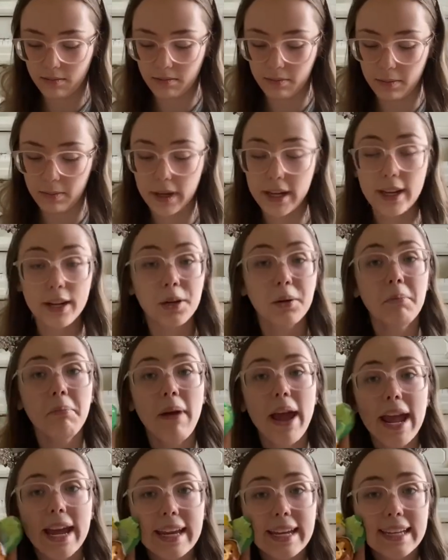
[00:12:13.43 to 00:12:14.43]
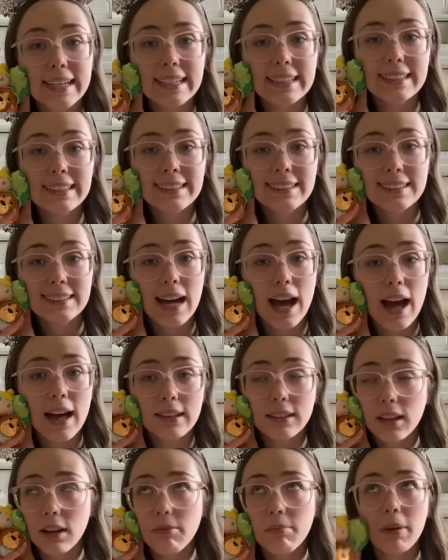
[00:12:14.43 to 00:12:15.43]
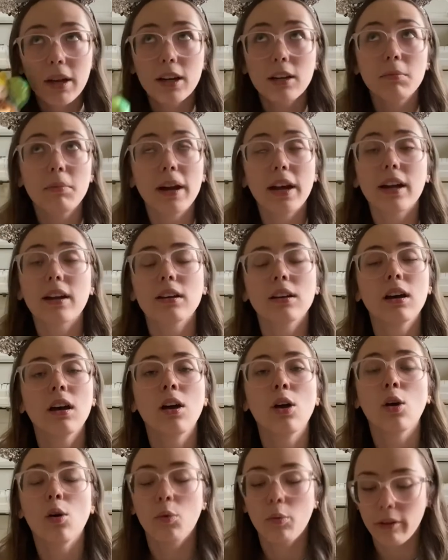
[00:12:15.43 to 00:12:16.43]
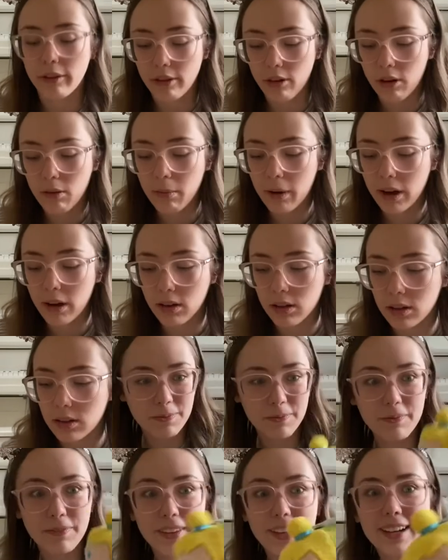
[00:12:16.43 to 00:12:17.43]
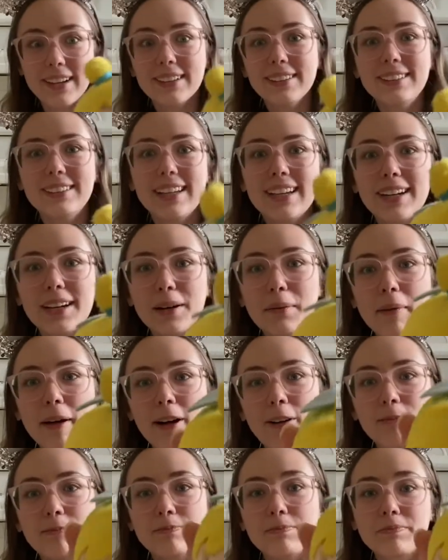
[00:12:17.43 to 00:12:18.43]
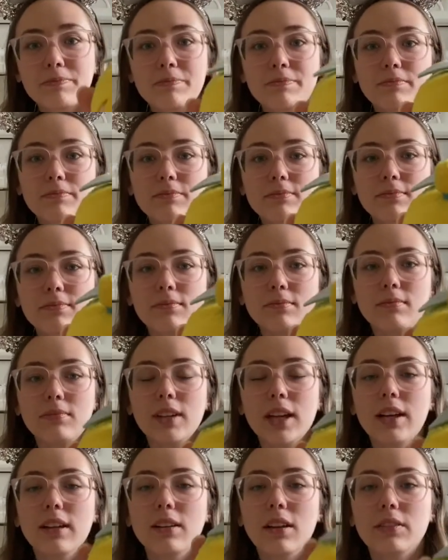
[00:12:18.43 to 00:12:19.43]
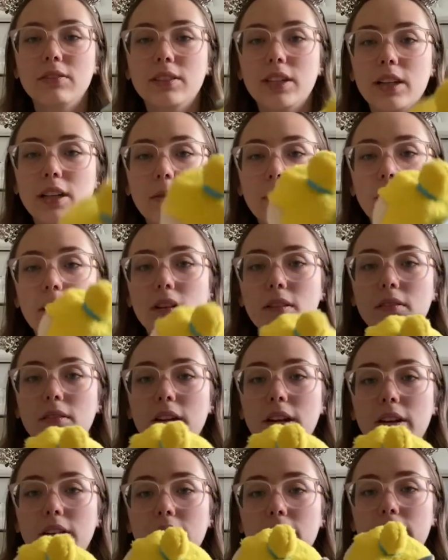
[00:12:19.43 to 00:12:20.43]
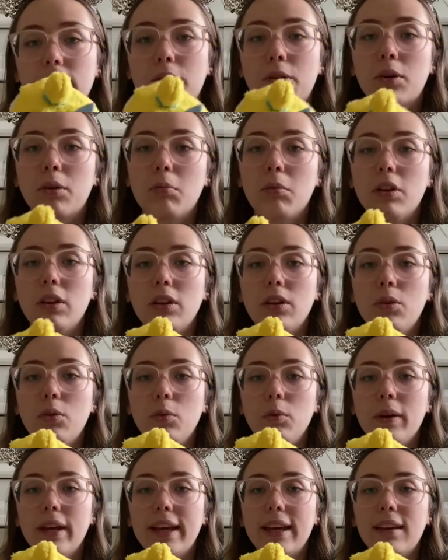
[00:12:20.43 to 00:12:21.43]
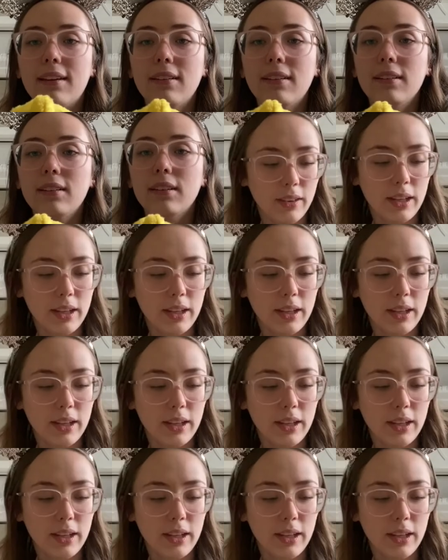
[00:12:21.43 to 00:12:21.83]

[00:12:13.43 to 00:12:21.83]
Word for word: Peter Pan. I love Peter Pan with all my heart here's Tinkerbell. I love Tinkerbell and her adorable little wings.